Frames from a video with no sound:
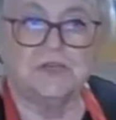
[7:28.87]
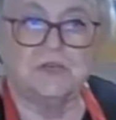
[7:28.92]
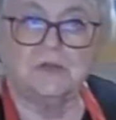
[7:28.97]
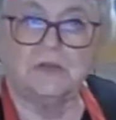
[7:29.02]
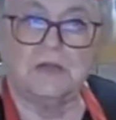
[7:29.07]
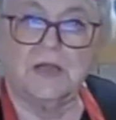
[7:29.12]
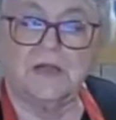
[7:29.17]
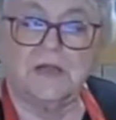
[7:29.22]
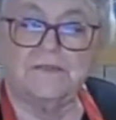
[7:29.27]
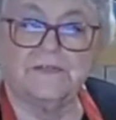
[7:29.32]

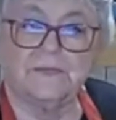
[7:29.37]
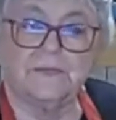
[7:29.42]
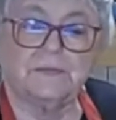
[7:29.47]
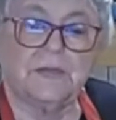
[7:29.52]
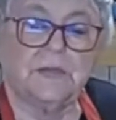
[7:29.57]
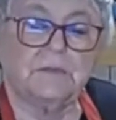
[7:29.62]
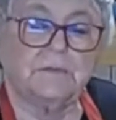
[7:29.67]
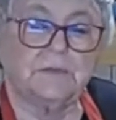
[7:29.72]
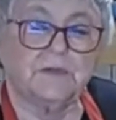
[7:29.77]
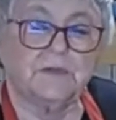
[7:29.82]
you'll have to
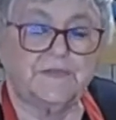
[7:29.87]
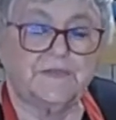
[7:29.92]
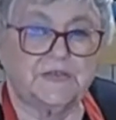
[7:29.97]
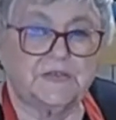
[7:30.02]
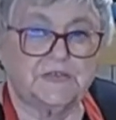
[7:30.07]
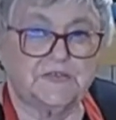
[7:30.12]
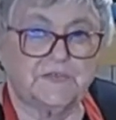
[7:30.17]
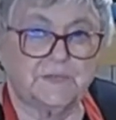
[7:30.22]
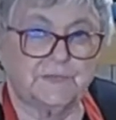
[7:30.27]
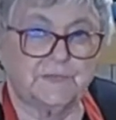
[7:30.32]
make
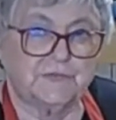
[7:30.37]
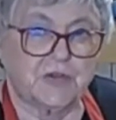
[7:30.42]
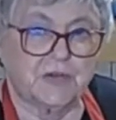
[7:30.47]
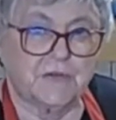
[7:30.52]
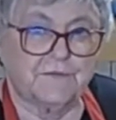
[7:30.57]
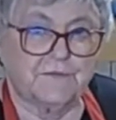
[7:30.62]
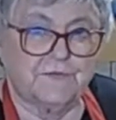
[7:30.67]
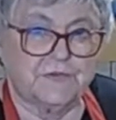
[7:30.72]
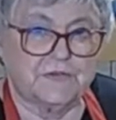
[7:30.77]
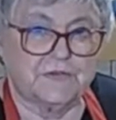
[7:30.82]
muffins for
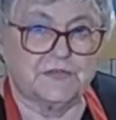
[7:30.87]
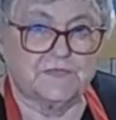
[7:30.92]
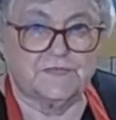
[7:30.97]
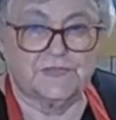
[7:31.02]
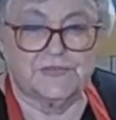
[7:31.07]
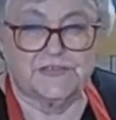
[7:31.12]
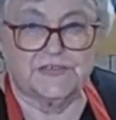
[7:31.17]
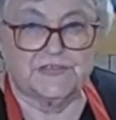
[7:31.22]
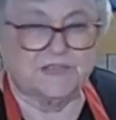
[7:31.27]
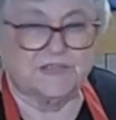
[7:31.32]
breakfast for
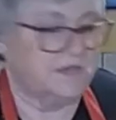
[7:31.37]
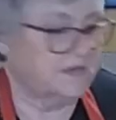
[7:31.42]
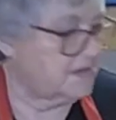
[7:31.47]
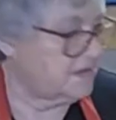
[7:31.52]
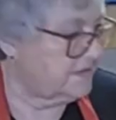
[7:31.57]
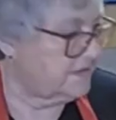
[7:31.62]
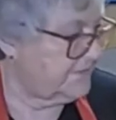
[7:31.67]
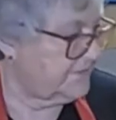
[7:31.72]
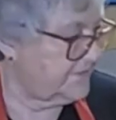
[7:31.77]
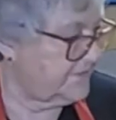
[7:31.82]
the
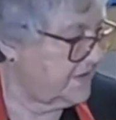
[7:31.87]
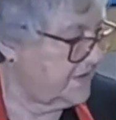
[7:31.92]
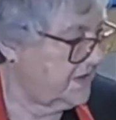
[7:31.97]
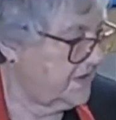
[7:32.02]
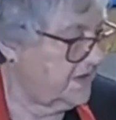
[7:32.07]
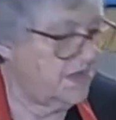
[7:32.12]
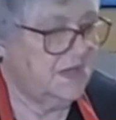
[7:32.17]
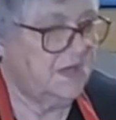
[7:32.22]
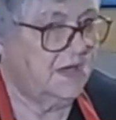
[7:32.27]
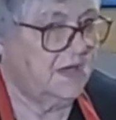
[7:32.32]
staff.
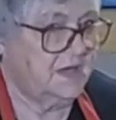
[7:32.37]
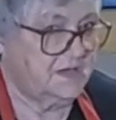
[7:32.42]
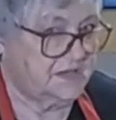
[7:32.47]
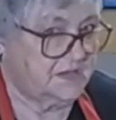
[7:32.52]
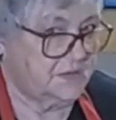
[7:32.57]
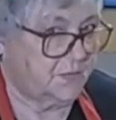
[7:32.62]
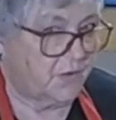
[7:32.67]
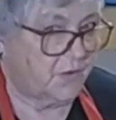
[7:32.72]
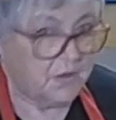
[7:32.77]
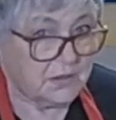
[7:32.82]
I
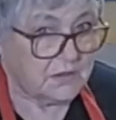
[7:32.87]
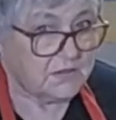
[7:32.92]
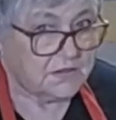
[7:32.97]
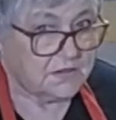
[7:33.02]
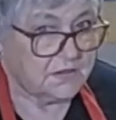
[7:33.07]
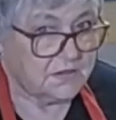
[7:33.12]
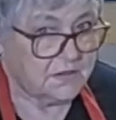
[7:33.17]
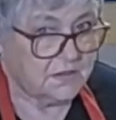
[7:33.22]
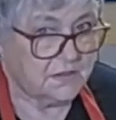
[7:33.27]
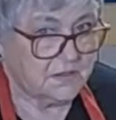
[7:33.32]
said, what?
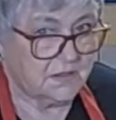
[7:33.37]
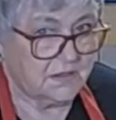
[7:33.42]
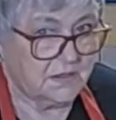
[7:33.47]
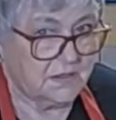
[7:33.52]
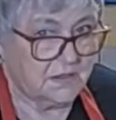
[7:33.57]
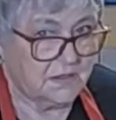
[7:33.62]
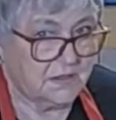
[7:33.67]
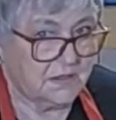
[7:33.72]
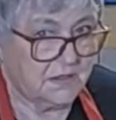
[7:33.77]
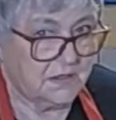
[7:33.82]

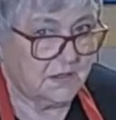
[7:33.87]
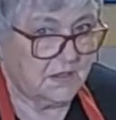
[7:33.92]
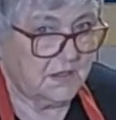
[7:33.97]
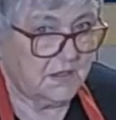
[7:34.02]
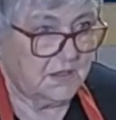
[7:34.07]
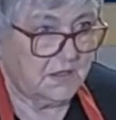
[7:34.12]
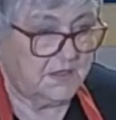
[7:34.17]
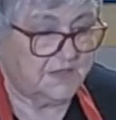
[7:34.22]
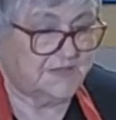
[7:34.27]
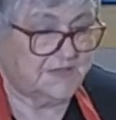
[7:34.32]

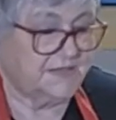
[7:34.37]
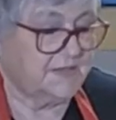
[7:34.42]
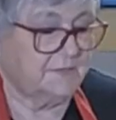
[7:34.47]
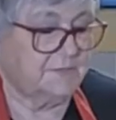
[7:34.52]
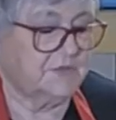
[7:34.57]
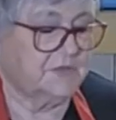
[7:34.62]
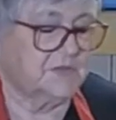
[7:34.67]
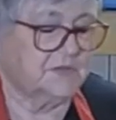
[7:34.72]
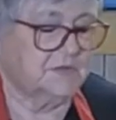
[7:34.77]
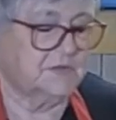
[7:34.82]
I said, I'm
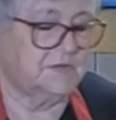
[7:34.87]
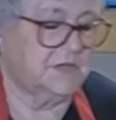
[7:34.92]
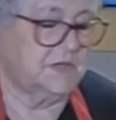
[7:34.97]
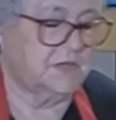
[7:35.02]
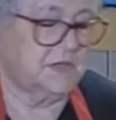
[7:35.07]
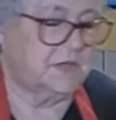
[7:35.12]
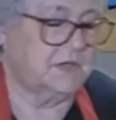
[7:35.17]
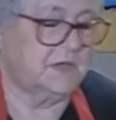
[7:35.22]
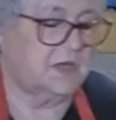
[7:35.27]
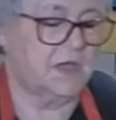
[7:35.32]
not doing
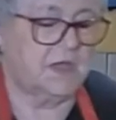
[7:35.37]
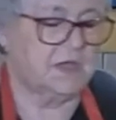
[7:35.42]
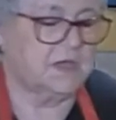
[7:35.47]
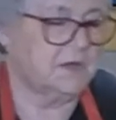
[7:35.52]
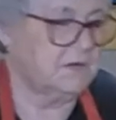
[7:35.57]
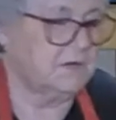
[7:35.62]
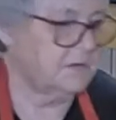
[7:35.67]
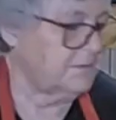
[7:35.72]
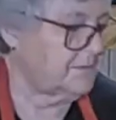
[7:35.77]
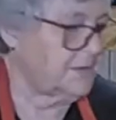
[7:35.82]
it. I
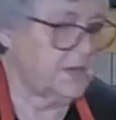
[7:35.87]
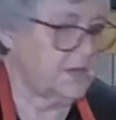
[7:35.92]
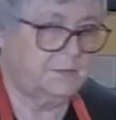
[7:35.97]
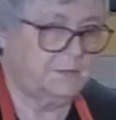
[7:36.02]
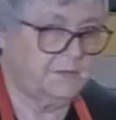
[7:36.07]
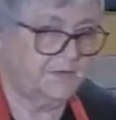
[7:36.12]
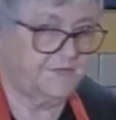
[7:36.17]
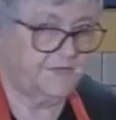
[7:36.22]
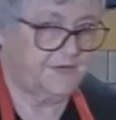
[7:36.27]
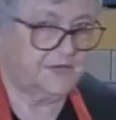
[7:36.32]
can't make
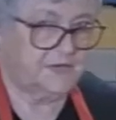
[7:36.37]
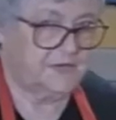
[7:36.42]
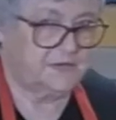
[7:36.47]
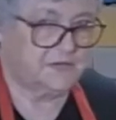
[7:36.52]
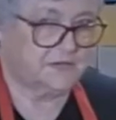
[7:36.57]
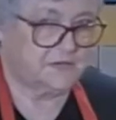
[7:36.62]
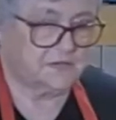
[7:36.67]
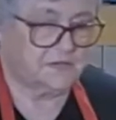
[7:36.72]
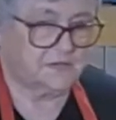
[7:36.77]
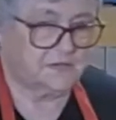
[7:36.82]

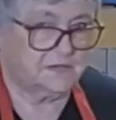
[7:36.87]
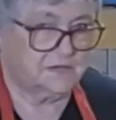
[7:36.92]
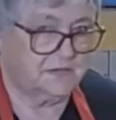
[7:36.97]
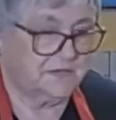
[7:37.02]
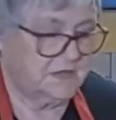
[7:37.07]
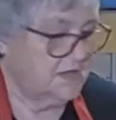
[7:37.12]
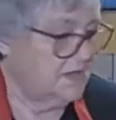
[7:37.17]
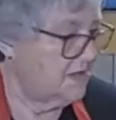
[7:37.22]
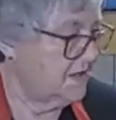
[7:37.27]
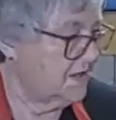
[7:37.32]
muffins.
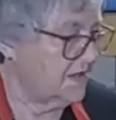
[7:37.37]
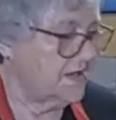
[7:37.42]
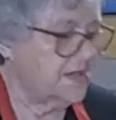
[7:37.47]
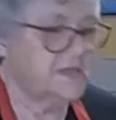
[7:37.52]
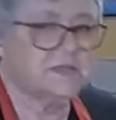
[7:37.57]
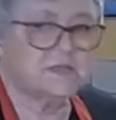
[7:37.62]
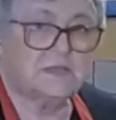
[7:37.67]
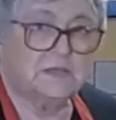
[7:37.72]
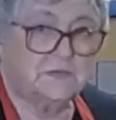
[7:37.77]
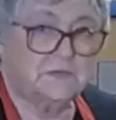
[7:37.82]
And
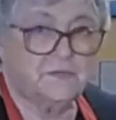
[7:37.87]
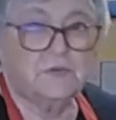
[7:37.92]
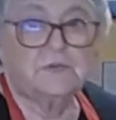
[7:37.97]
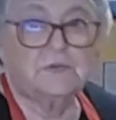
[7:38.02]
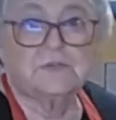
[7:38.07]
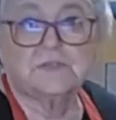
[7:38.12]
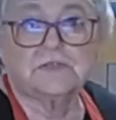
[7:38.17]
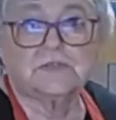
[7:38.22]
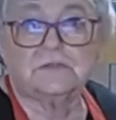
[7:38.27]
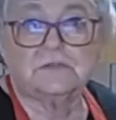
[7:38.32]
he said, you've
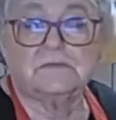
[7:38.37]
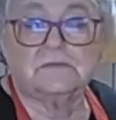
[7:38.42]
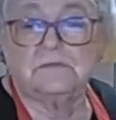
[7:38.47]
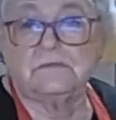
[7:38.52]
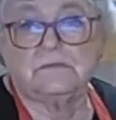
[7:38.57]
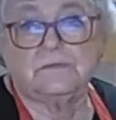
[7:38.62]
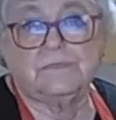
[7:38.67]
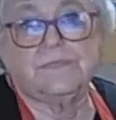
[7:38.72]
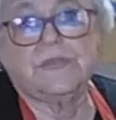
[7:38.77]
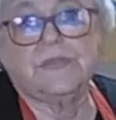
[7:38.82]
got to.
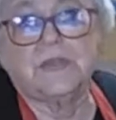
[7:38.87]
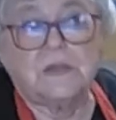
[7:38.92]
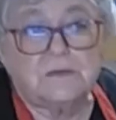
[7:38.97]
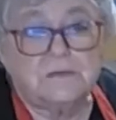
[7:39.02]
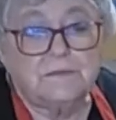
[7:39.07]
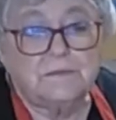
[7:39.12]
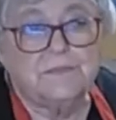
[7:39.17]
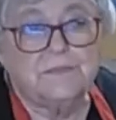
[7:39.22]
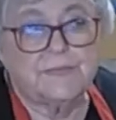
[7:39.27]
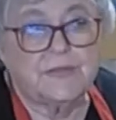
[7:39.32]
You know,
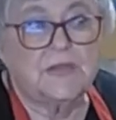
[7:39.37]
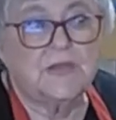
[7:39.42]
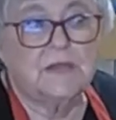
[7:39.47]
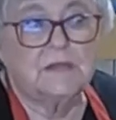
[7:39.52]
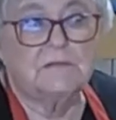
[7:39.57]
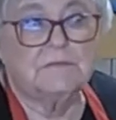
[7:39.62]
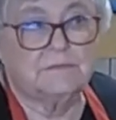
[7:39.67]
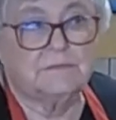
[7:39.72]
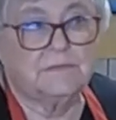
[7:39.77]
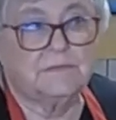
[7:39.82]

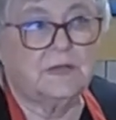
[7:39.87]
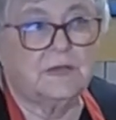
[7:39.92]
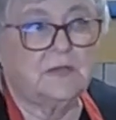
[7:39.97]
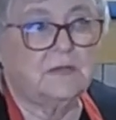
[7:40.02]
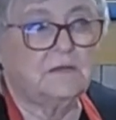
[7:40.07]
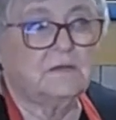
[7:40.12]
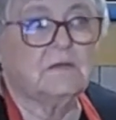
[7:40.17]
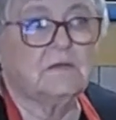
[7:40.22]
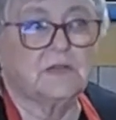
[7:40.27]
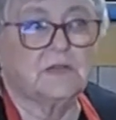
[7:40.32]

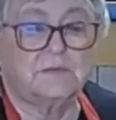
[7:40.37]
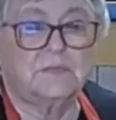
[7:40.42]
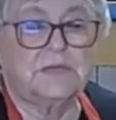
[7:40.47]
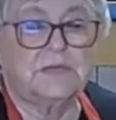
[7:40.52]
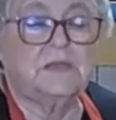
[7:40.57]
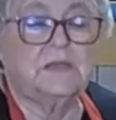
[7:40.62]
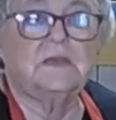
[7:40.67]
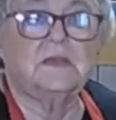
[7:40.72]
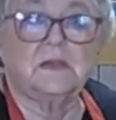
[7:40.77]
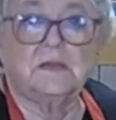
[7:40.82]
they come
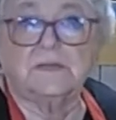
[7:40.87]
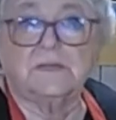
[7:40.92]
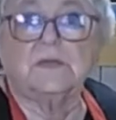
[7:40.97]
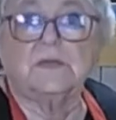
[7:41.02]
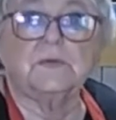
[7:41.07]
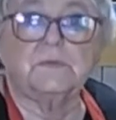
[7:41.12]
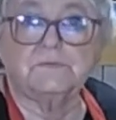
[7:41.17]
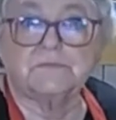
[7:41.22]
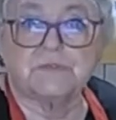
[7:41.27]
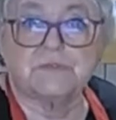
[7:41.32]
in and they
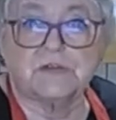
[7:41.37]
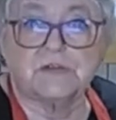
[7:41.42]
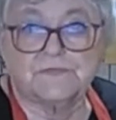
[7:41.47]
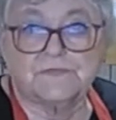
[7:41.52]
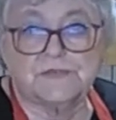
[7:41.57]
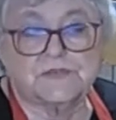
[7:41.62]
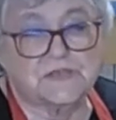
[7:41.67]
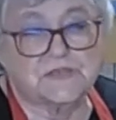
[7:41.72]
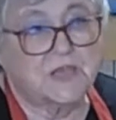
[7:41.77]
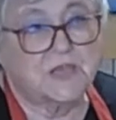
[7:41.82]
want
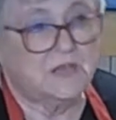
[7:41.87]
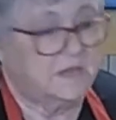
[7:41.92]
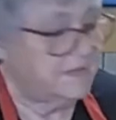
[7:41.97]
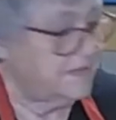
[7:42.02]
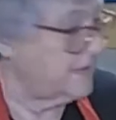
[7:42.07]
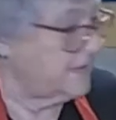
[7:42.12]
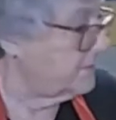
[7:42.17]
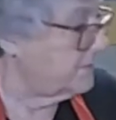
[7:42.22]
breakfast, they